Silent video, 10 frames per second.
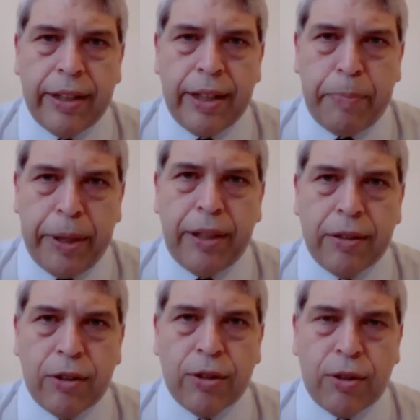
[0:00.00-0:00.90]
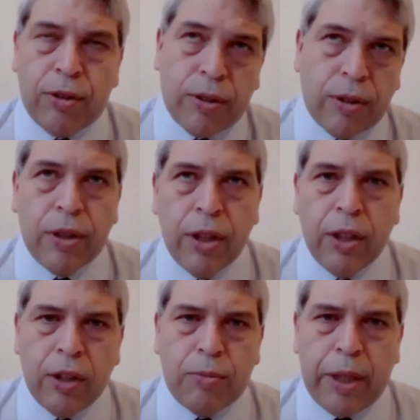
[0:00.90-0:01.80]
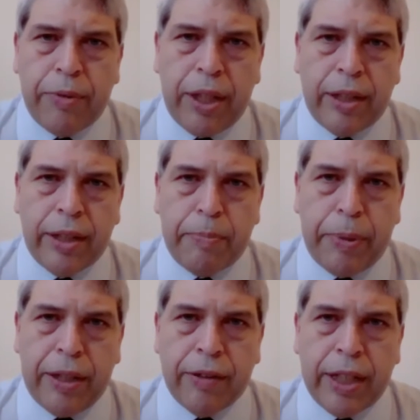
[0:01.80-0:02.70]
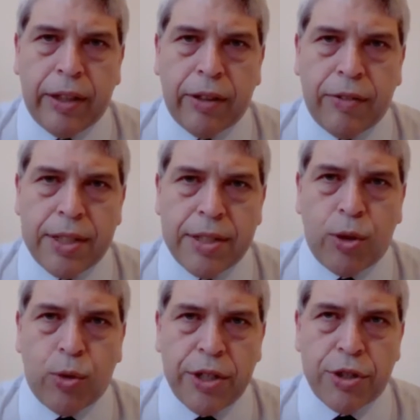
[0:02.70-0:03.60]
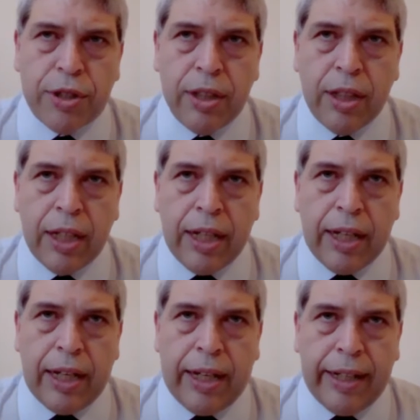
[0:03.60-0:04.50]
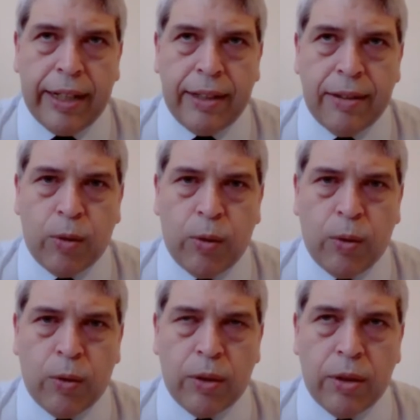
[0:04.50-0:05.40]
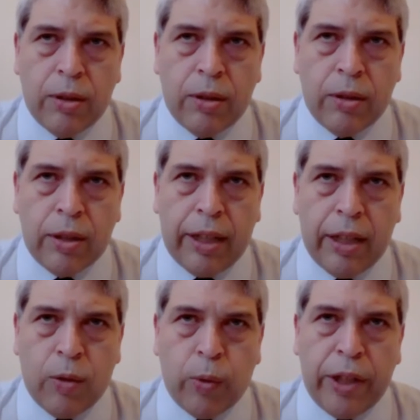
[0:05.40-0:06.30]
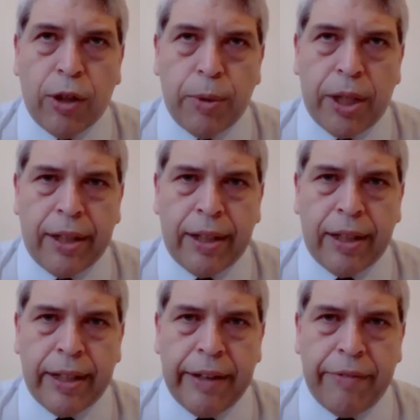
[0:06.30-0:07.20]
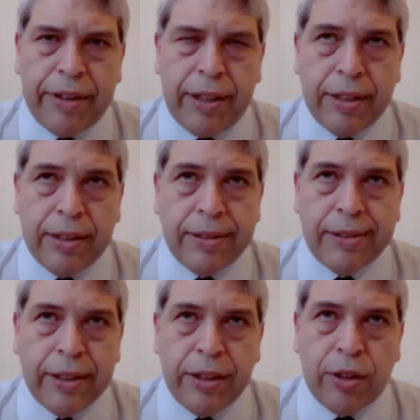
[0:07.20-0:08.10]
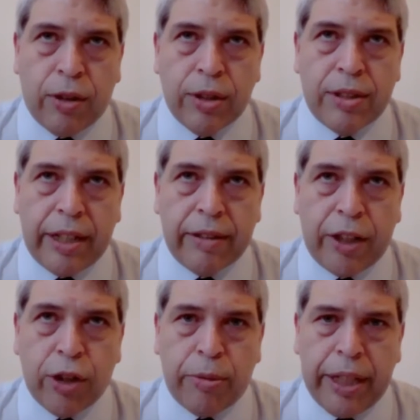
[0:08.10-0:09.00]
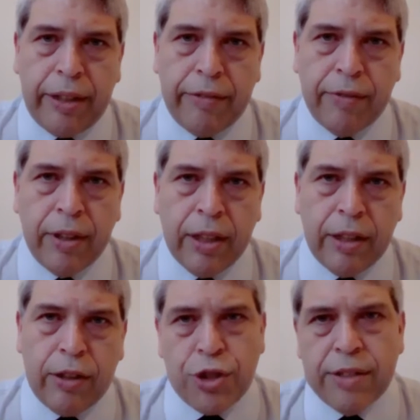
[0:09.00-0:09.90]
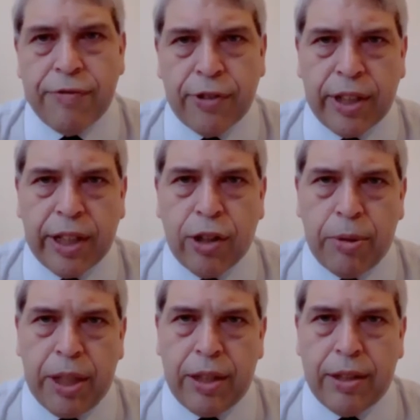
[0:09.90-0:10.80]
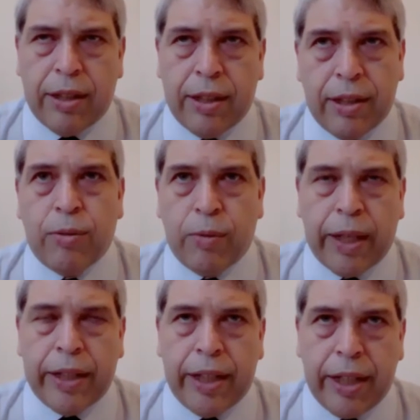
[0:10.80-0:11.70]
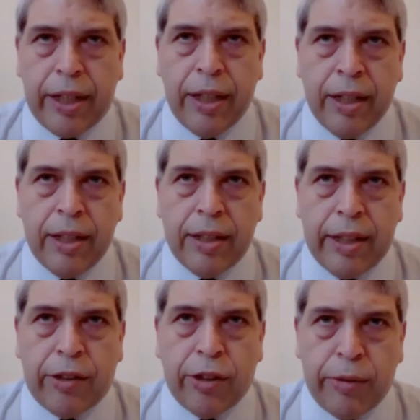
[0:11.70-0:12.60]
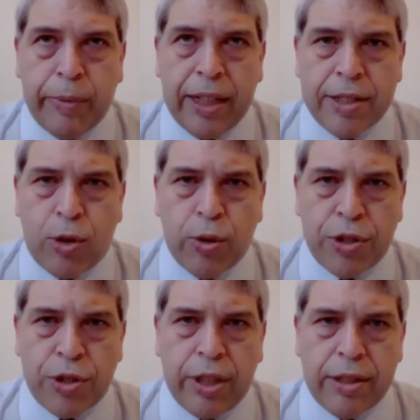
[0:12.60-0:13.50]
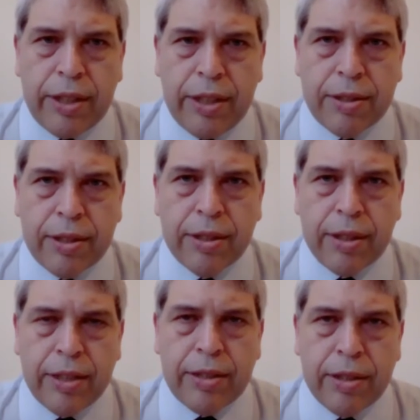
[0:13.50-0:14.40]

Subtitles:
the peak or maybe in the peak of the situation, and we hope everything start recovering, not just for the COVID, but the economical situation is